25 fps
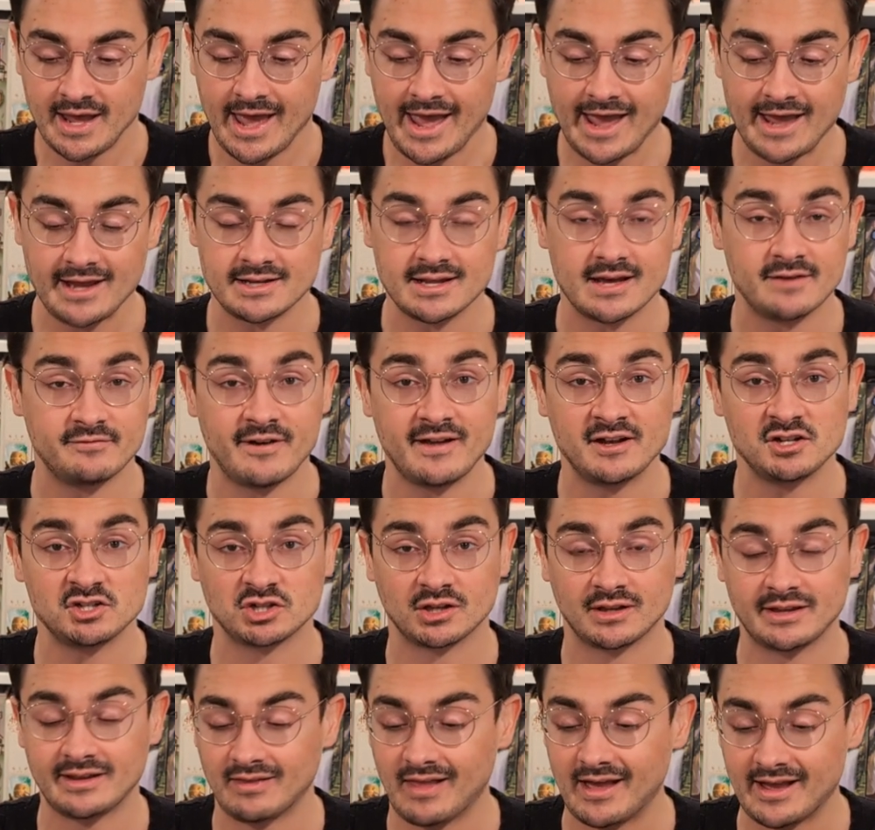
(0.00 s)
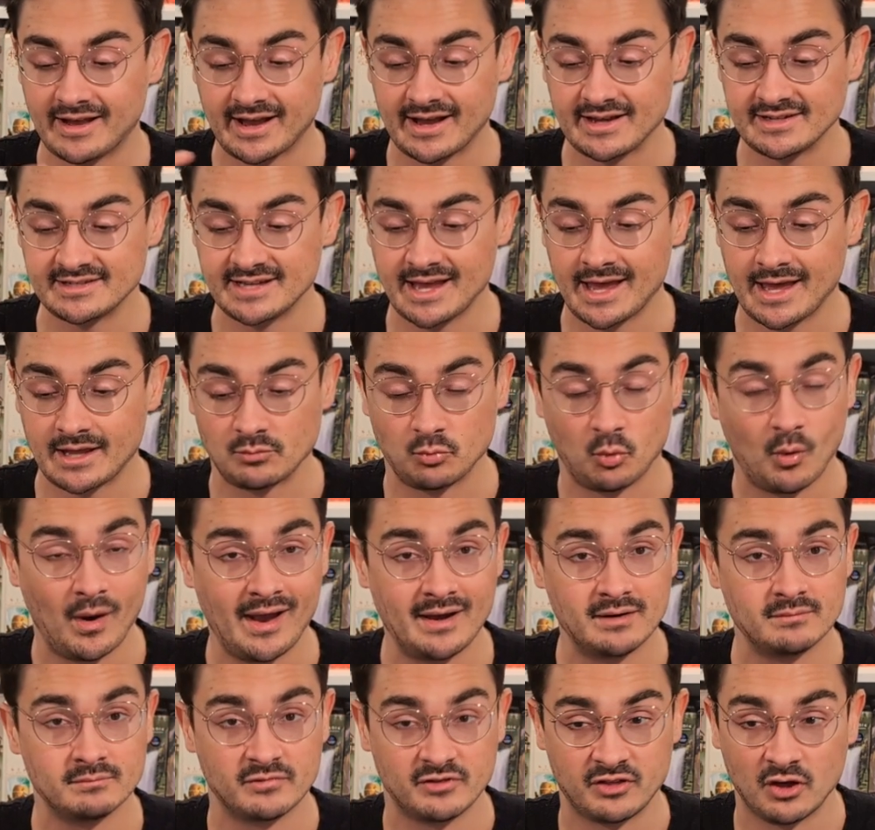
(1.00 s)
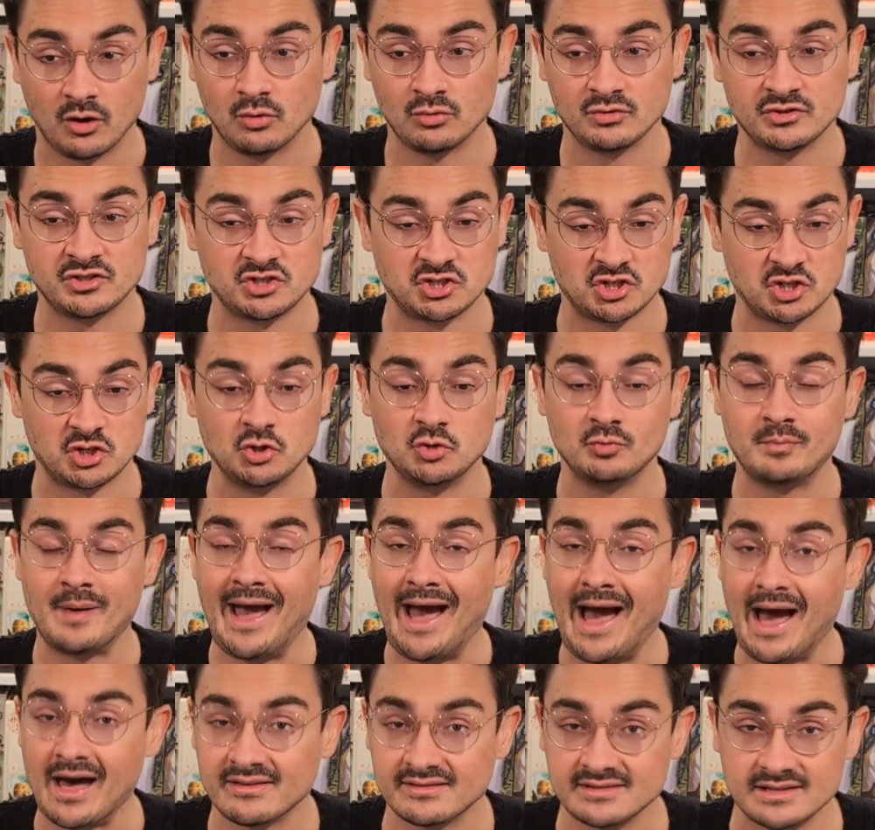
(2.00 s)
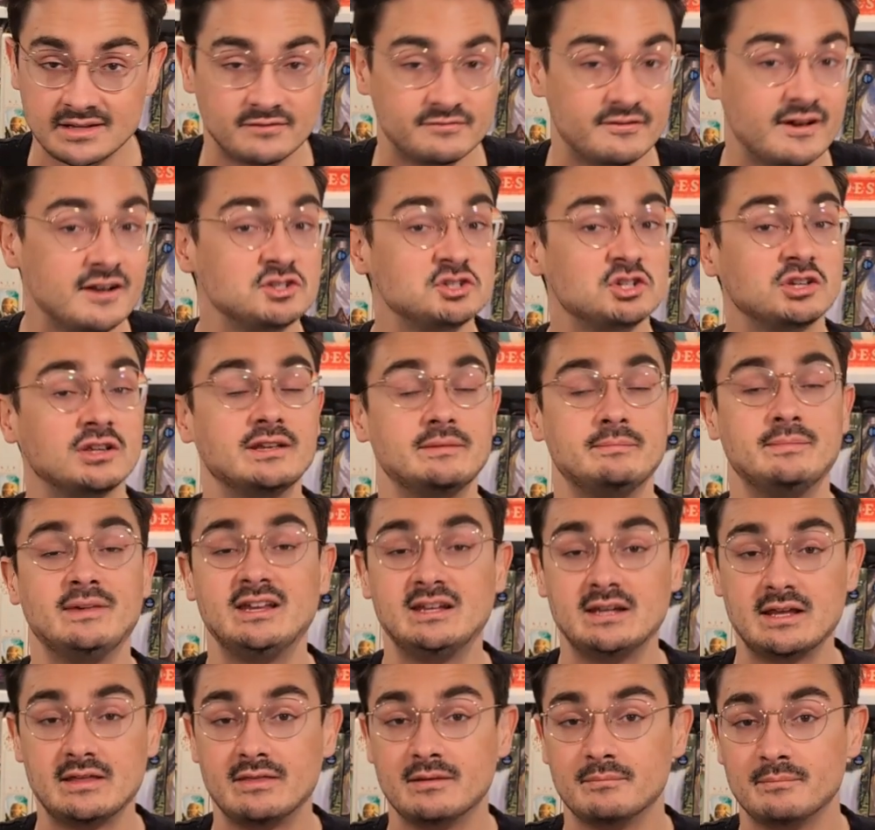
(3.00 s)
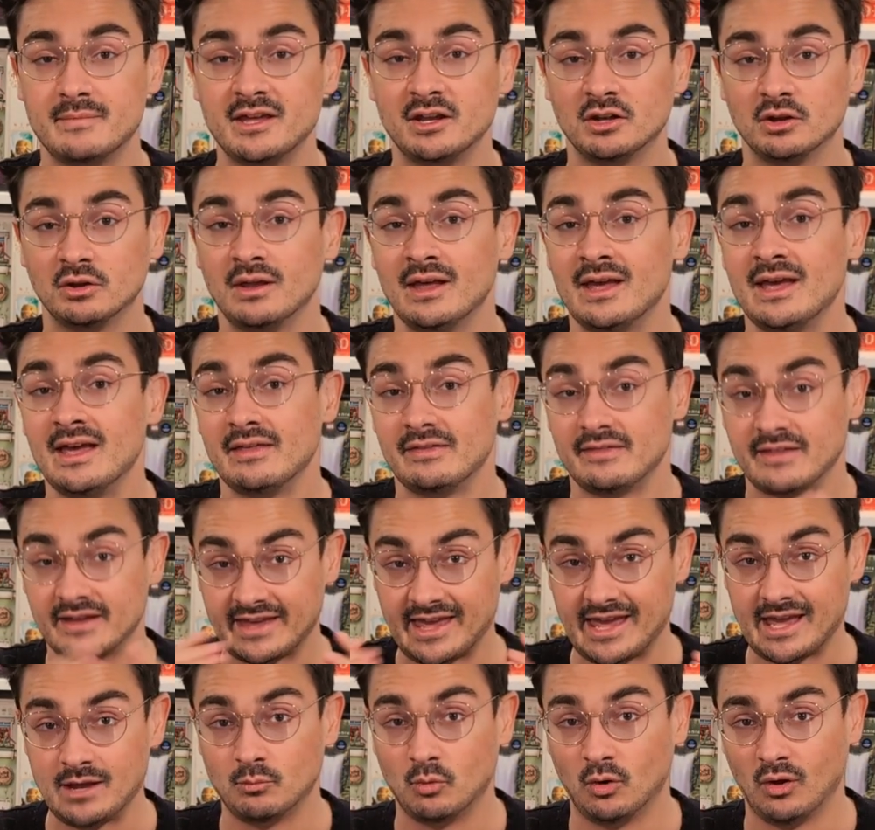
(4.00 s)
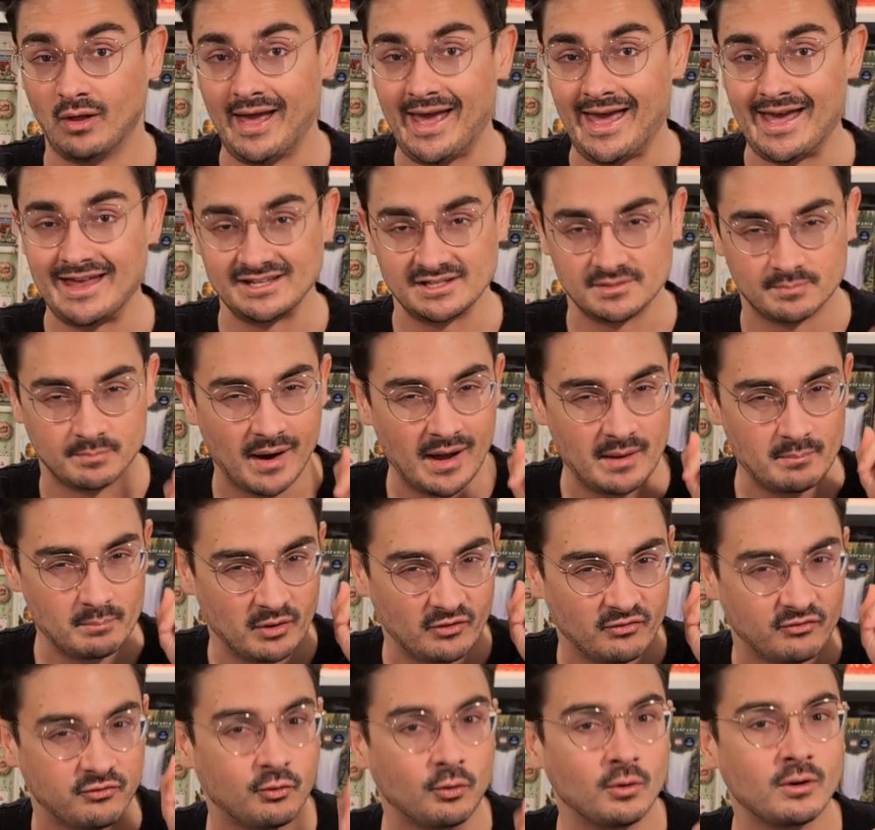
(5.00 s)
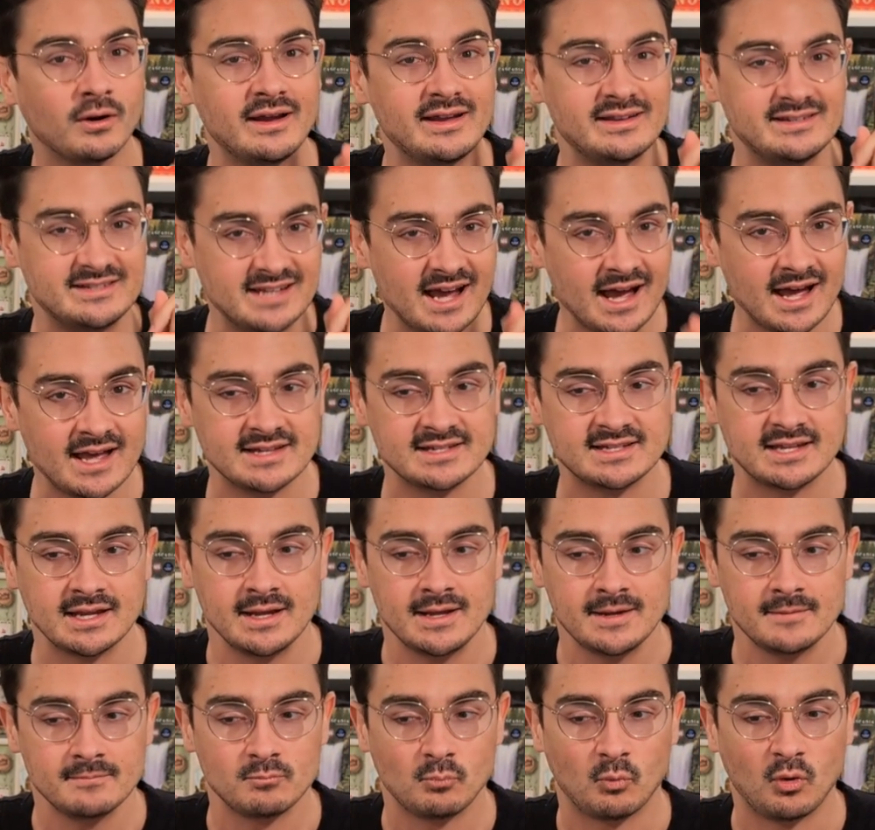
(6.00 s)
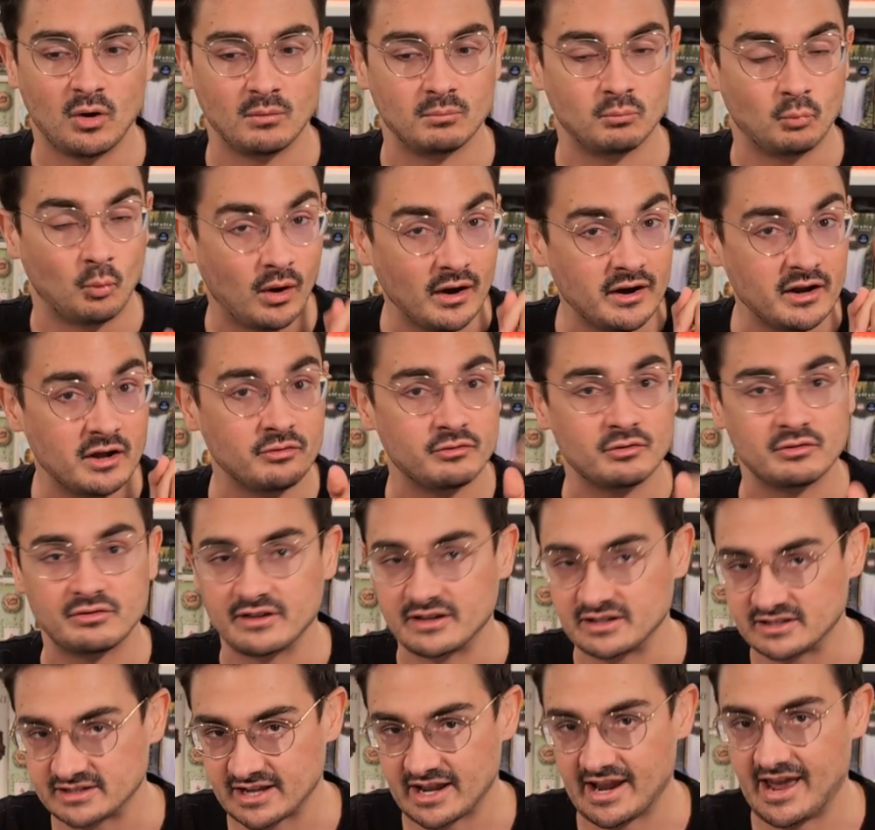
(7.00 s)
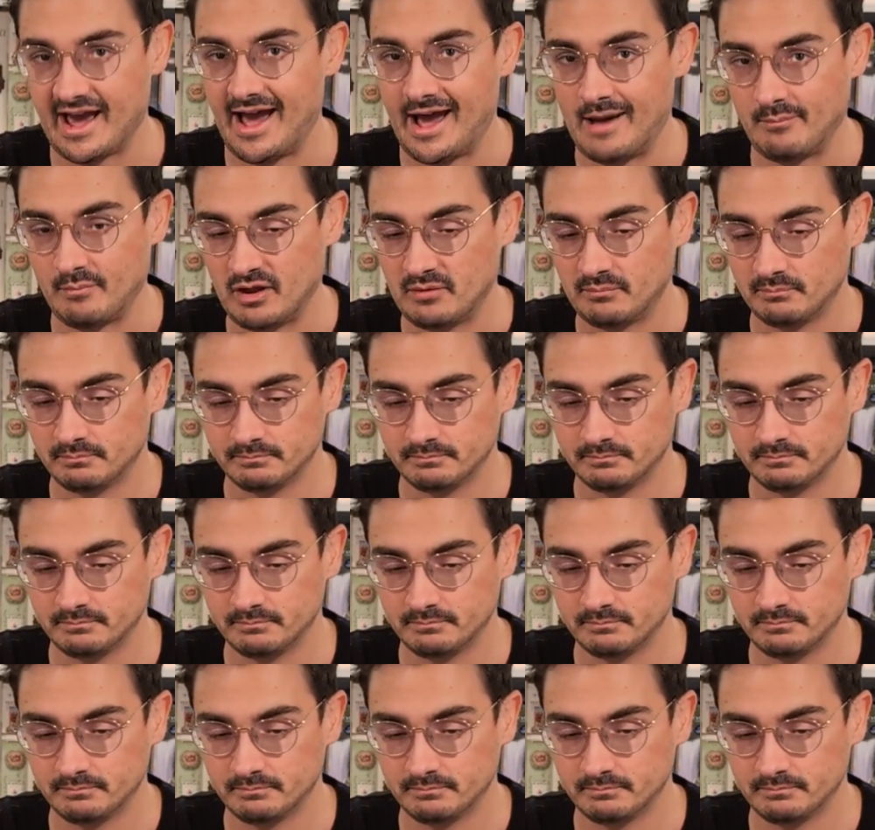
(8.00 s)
And eventually, like I said, when those two paths eventually meet in the middle, the game will end. But before it does, well, one other thing's going to happen.